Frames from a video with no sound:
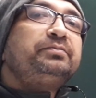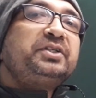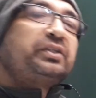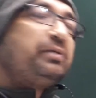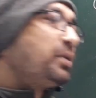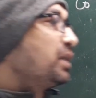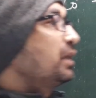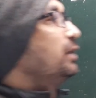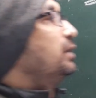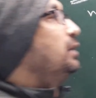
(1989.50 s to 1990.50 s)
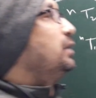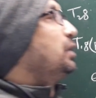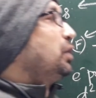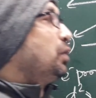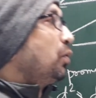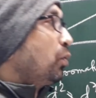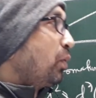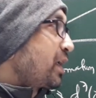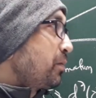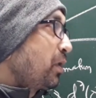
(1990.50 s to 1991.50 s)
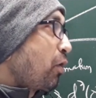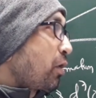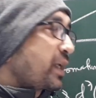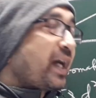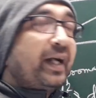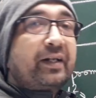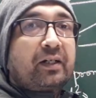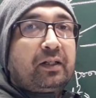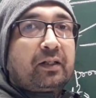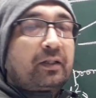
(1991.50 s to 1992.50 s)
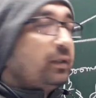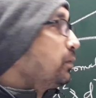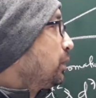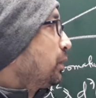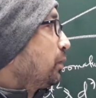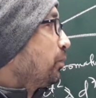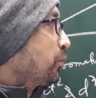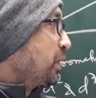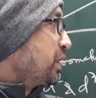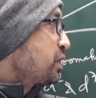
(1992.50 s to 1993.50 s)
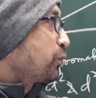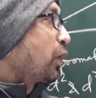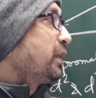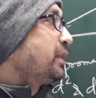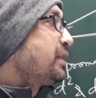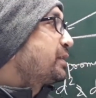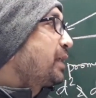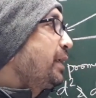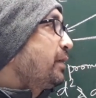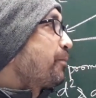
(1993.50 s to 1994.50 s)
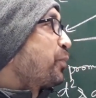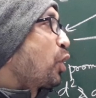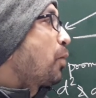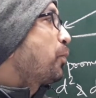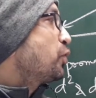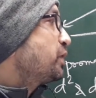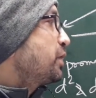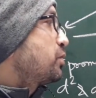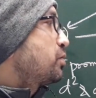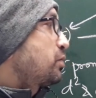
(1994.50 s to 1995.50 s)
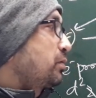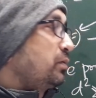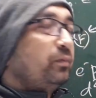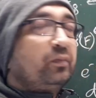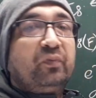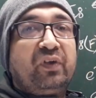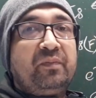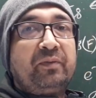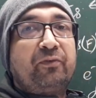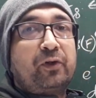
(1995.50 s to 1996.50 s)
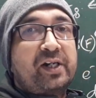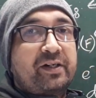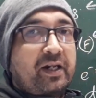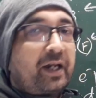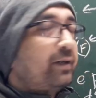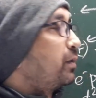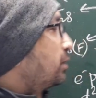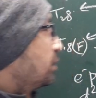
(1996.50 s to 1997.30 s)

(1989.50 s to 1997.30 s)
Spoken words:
much similar. Whatever octahedral it is falling this side, opposite will be for tetrahedral.